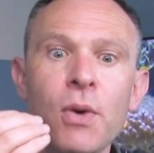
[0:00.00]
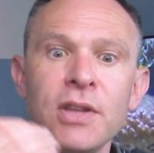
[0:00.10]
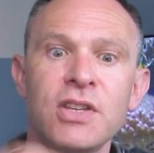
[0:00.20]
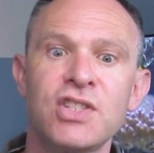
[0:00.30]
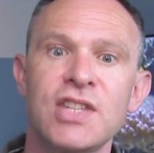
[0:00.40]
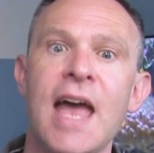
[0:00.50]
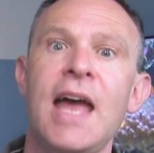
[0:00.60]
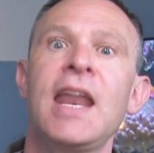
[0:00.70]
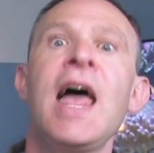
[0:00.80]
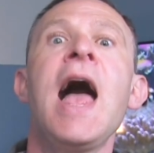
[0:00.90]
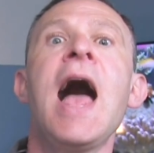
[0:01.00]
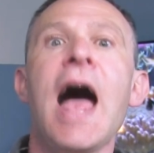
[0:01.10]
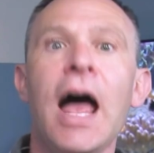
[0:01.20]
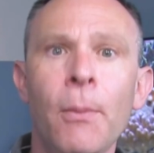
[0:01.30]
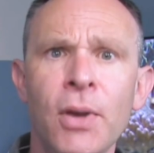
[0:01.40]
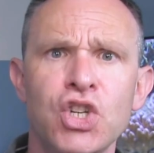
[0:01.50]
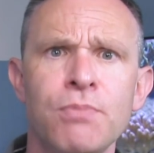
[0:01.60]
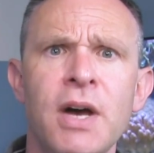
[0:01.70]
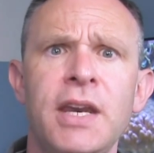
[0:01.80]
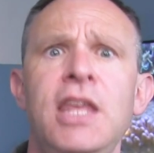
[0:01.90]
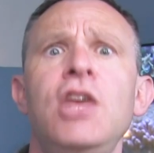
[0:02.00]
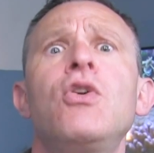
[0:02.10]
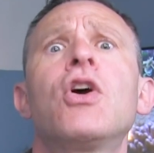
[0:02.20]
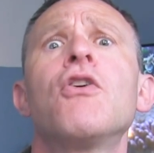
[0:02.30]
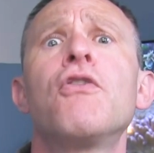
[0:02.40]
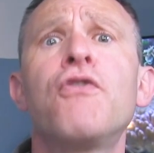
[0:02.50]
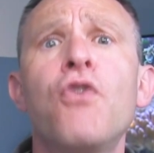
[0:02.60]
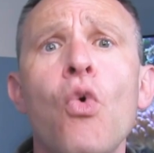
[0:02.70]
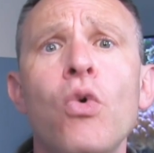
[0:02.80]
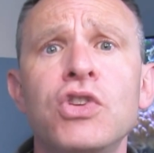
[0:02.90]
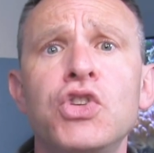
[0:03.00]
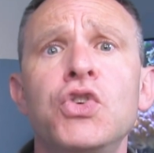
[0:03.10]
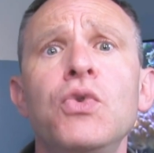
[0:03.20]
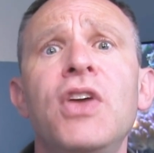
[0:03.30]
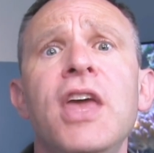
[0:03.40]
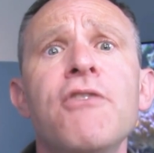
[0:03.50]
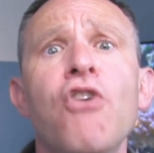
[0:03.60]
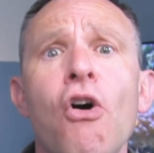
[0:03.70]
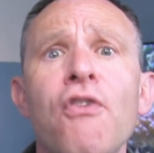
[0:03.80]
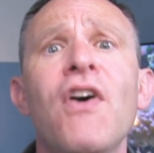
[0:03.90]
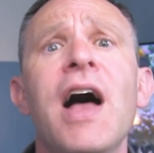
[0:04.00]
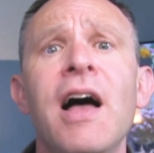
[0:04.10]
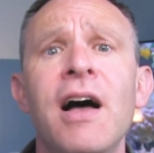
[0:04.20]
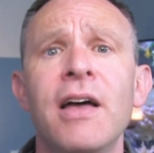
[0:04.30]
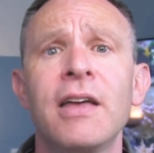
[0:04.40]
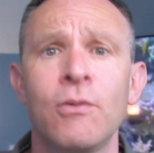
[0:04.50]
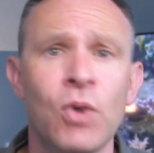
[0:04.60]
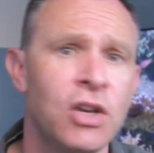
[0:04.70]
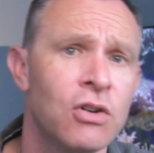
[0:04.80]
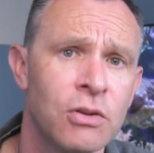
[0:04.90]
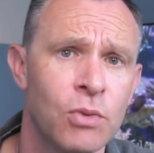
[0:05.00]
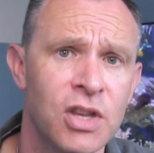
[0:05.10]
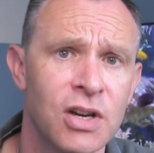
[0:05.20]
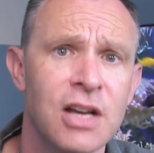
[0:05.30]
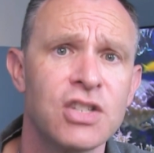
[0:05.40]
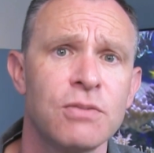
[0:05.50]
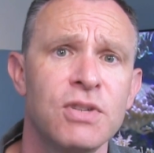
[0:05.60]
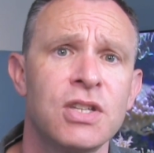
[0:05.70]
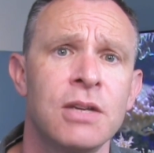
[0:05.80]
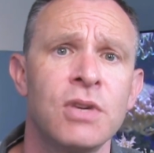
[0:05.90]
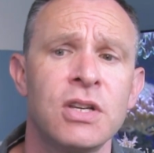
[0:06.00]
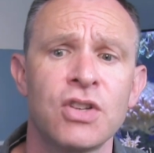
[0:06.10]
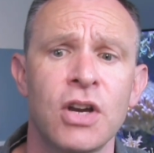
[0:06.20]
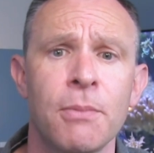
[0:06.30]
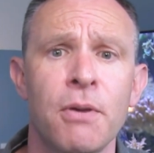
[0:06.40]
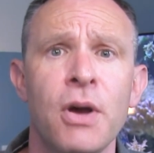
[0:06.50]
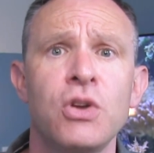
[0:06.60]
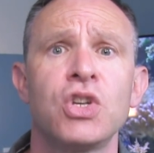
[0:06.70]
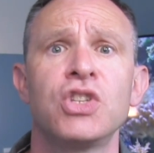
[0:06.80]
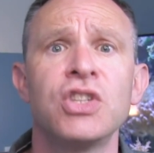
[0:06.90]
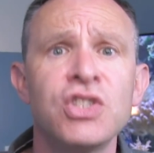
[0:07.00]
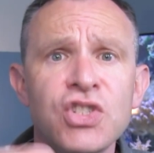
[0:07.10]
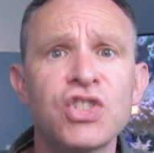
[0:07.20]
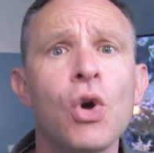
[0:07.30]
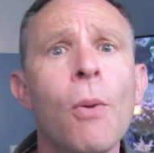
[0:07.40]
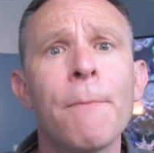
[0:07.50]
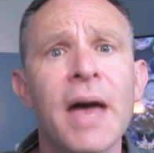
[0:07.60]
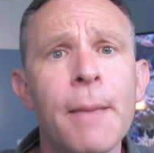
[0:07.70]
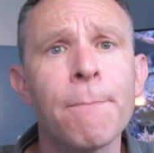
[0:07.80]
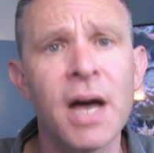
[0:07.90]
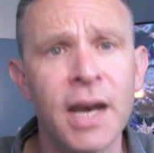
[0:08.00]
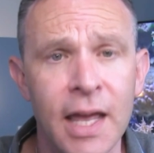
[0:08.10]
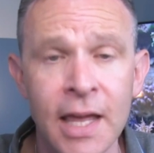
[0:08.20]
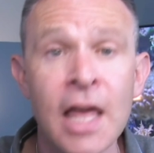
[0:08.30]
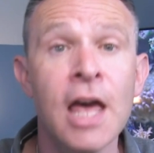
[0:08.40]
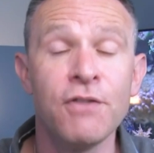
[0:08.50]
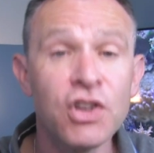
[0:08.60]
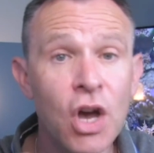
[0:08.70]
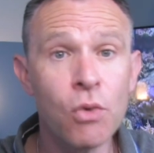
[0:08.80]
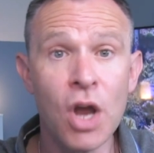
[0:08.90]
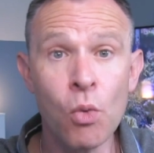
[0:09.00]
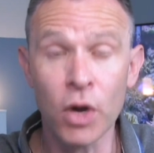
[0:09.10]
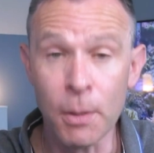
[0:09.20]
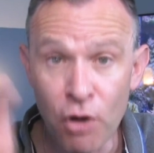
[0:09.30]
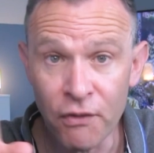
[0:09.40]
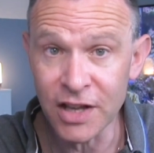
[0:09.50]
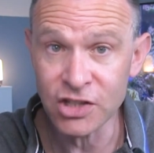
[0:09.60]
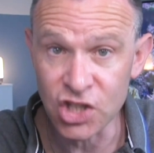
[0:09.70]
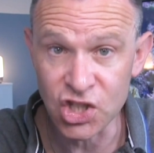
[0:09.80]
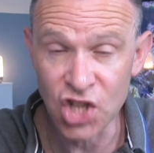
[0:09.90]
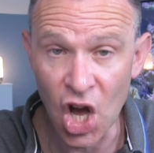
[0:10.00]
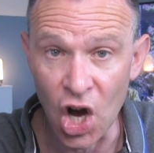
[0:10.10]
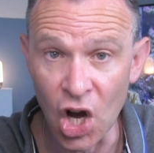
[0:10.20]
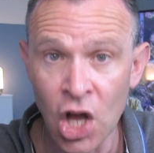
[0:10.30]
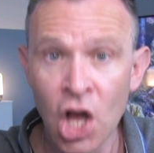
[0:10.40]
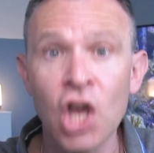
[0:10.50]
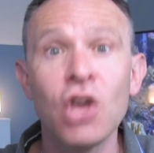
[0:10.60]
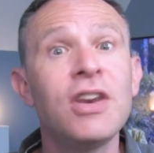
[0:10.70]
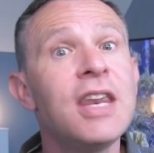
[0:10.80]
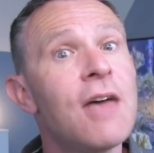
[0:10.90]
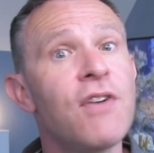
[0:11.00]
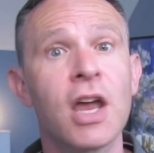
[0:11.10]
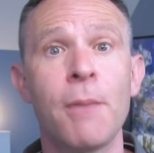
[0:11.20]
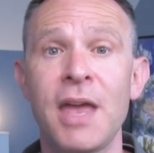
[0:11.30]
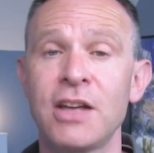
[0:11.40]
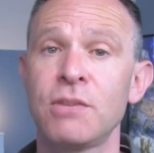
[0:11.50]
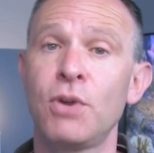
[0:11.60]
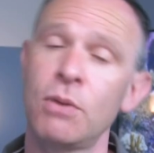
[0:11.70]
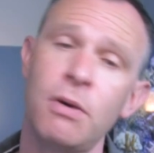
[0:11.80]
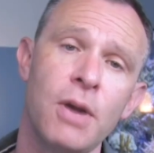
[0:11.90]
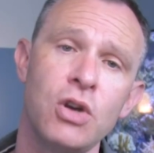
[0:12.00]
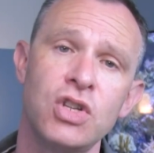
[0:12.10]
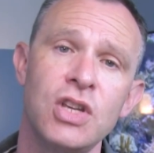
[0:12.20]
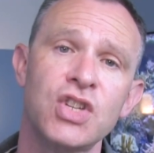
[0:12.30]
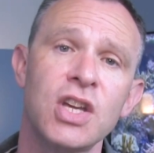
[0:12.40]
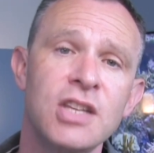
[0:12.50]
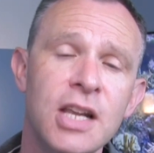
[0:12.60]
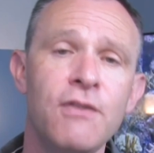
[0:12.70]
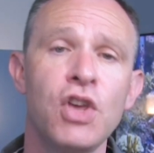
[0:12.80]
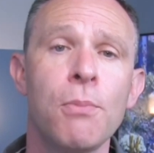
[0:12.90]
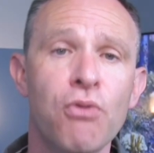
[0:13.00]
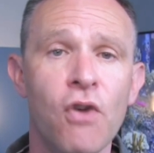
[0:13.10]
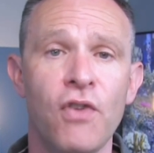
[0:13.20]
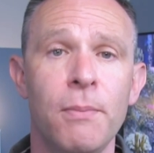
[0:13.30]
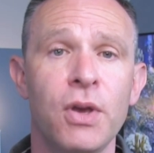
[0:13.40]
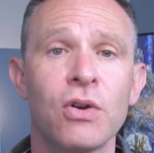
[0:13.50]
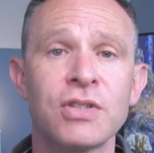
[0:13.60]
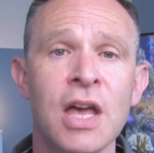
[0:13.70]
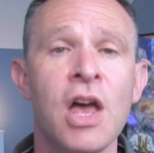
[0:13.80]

you understand how much money you can afford to give off when you're with your customers, even designing promotions, and still make money. If you don't know what your profit is to start, you're never going to be able to build a promotion that's going to deliver you profit, because